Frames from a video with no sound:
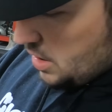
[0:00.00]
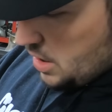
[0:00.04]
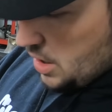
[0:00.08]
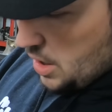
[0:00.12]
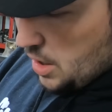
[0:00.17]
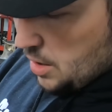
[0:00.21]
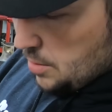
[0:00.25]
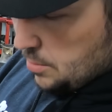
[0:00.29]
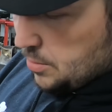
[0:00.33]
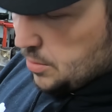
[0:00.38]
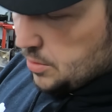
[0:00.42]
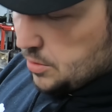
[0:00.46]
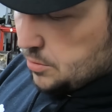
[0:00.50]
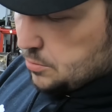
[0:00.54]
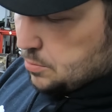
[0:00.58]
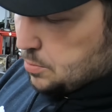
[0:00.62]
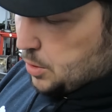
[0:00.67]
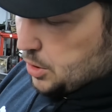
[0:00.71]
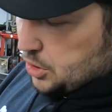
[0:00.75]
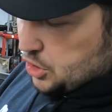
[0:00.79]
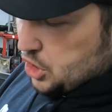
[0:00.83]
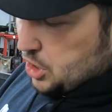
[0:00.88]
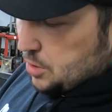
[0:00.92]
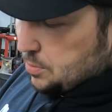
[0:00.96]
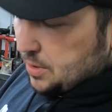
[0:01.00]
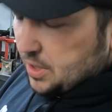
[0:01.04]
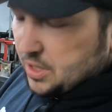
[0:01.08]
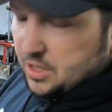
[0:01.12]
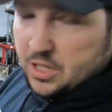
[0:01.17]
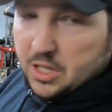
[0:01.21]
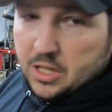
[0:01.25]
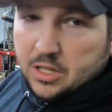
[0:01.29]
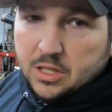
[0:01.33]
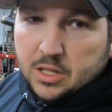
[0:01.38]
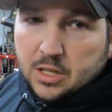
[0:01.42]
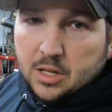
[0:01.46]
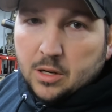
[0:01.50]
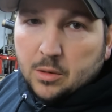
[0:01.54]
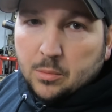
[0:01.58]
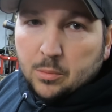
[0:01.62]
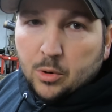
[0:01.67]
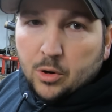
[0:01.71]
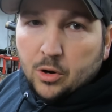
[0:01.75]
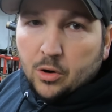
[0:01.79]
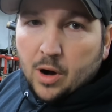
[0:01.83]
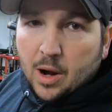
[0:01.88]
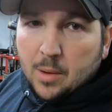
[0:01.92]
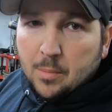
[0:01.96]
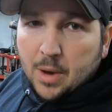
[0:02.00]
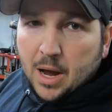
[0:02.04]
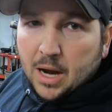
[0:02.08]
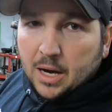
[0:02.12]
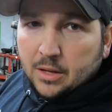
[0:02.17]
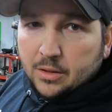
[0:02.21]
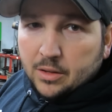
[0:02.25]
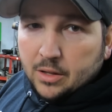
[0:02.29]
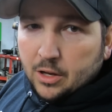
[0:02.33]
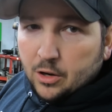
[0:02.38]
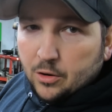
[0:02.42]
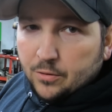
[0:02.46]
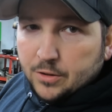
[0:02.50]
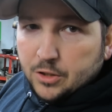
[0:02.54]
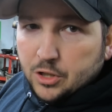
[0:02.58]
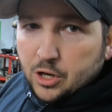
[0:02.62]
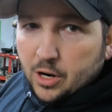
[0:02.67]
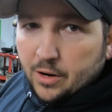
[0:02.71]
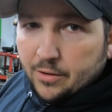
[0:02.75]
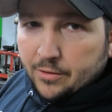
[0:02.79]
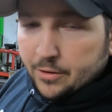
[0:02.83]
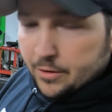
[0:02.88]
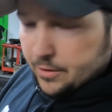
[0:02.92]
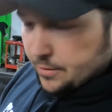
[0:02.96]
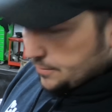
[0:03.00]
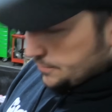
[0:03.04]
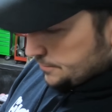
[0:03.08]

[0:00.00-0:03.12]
put GPZs in it, and put it right back in the Overdrive.